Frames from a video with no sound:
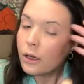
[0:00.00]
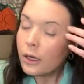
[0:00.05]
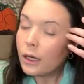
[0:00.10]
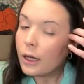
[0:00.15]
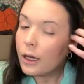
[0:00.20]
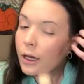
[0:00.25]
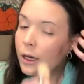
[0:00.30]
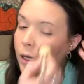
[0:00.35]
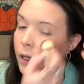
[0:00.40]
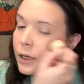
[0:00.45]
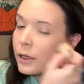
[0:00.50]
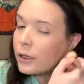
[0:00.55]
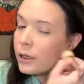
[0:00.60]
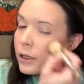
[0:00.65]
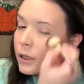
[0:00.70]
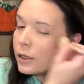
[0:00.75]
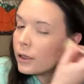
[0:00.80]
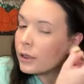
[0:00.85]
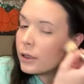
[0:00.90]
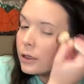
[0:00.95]
I
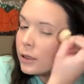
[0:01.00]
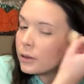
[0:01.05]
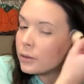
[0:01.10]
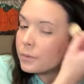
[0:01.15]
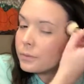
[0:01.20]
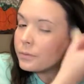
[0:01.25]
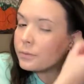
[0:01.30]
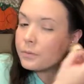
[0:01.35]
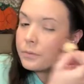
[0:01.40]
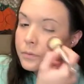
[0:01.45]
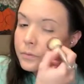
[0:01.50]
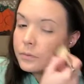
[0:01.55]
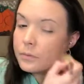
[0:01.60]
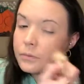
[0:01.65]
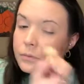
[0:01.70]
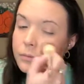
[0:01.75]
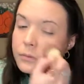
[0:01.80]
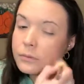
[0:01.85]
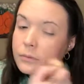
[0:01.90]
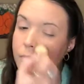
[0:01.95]
am
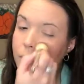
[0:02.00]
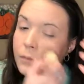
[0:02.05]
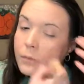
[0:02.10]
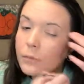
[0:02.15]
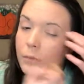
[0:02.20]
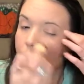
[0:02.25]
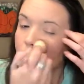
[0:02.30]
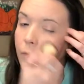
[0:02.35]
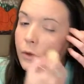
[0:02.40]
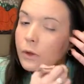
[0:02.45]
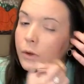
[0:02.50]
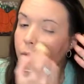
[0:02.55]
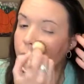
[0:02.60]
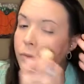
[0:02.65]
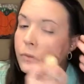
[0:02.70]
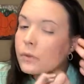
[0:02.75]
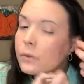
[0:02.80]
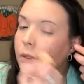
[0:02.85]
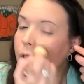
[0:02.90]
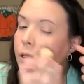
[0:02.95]

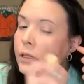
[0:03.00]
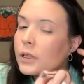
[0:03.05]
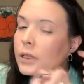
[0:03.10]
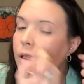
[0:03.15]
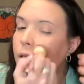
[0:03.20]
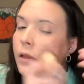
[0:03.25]
really